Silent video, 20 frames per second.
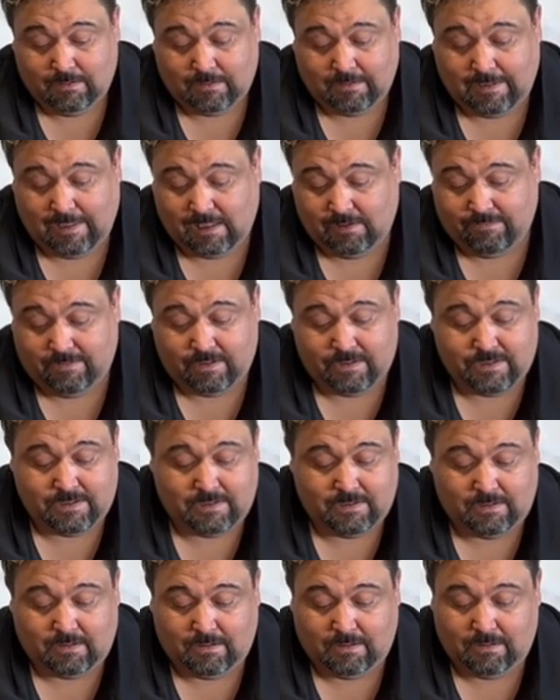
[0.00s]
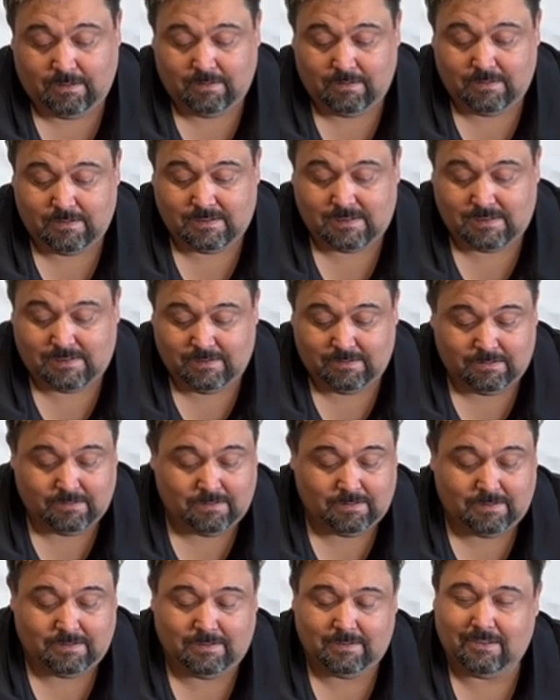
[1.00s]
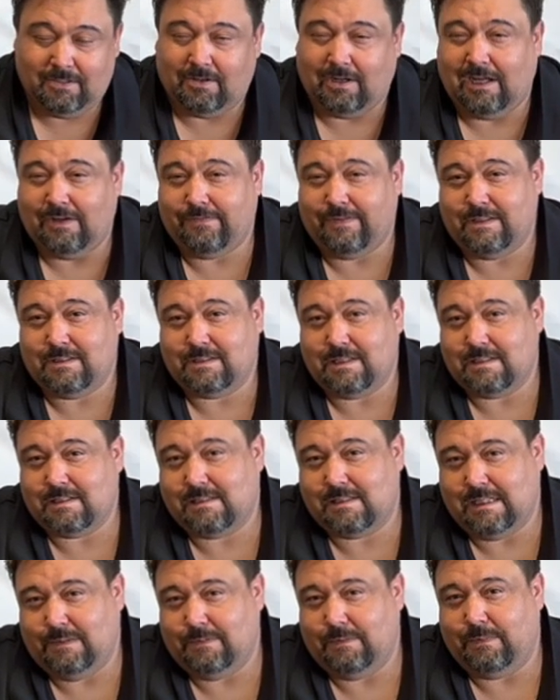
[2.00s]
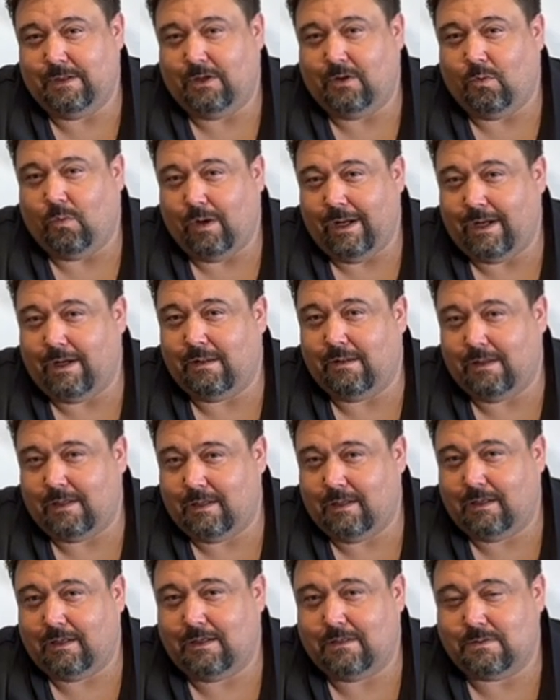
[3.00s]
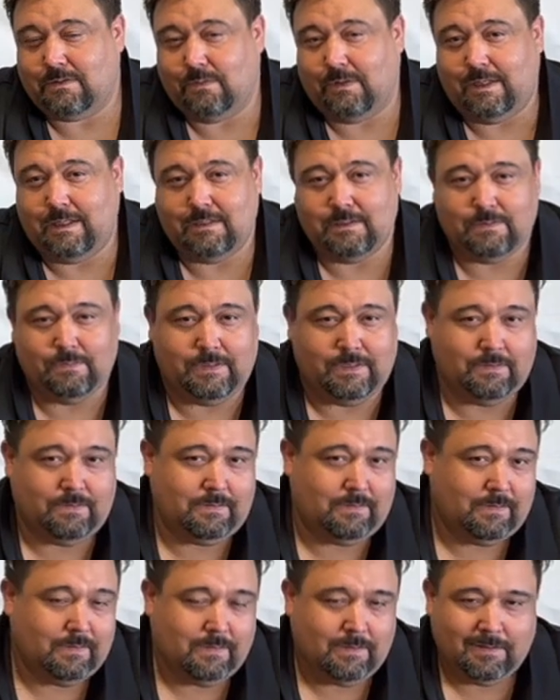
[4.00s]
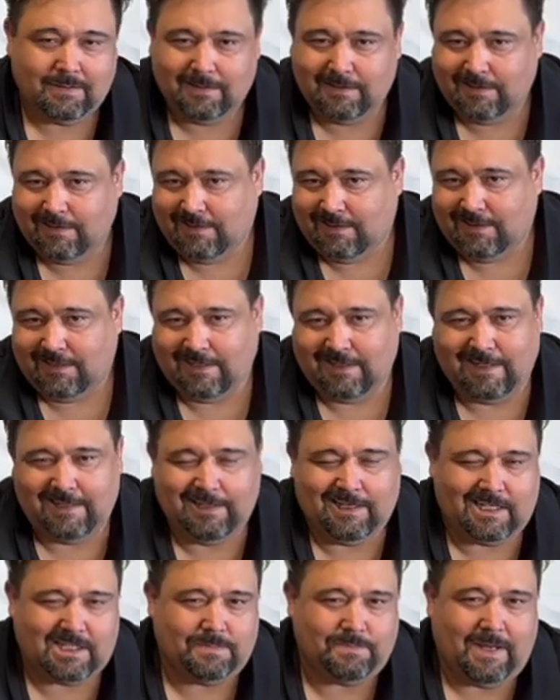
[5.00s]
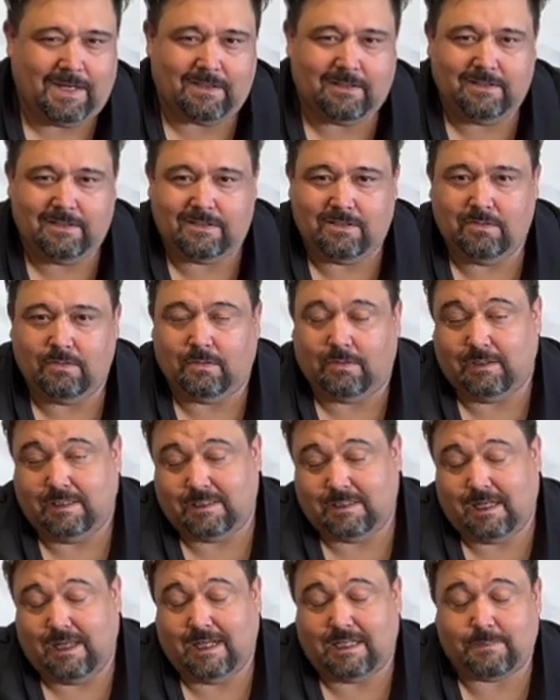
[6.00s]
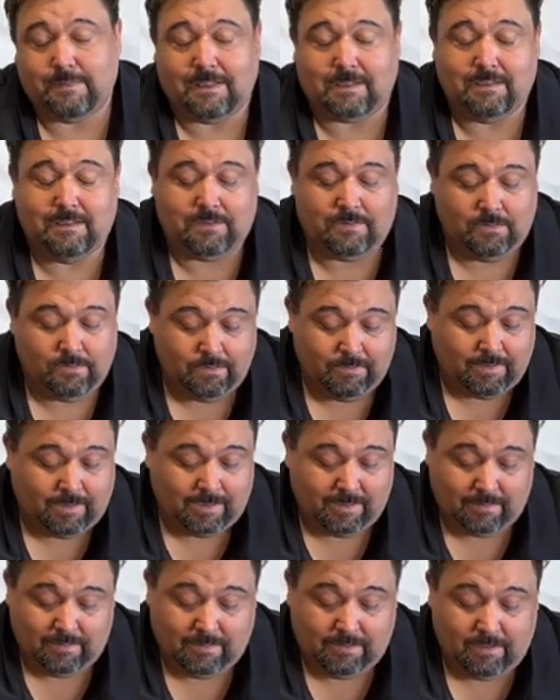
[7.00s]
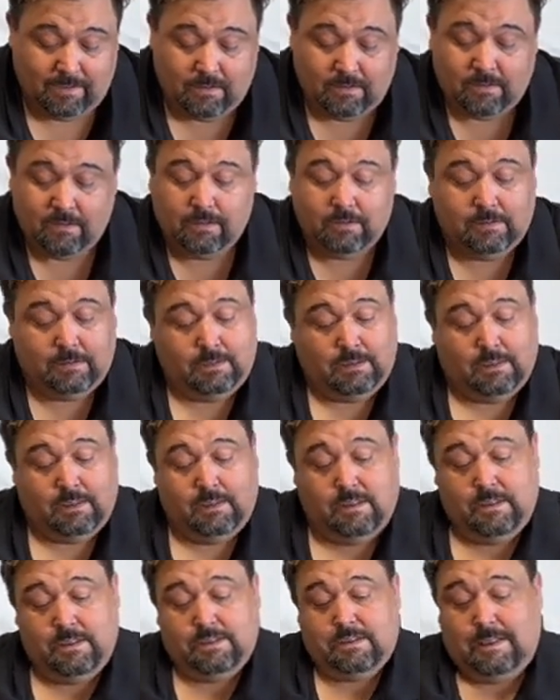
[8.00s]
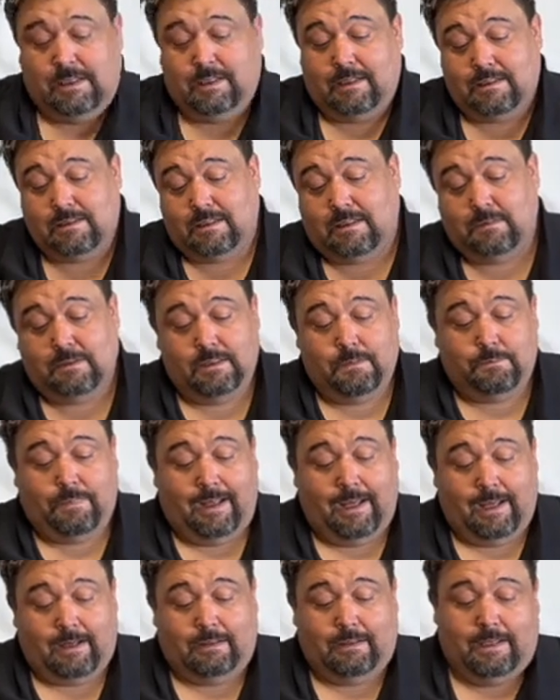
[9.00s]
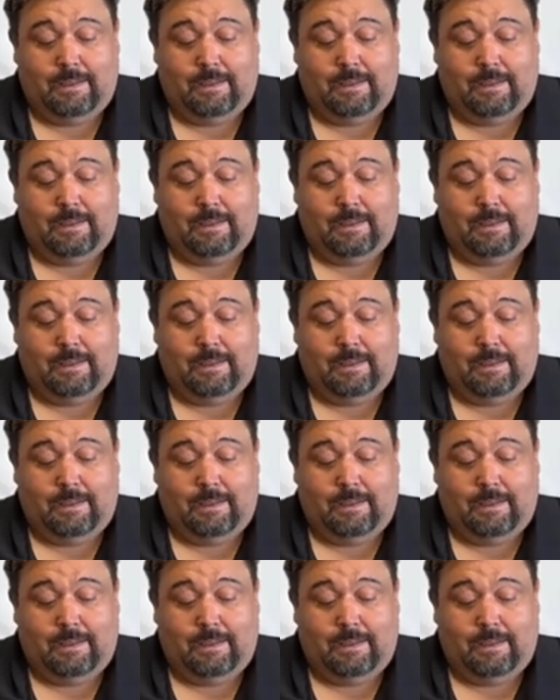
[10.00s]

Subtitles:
Calaveras, still, their offense doesn't seem to be quite clicking as the way as we kind of expected it to, or at least I expected it to at the beginning of the year. So I think it's going to be a battle.